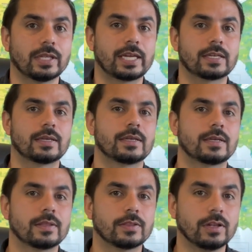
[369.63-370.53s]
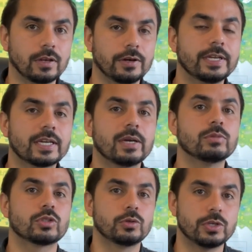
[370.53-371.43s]
Like, the learning
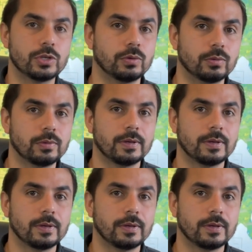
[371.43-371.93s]
comes through you.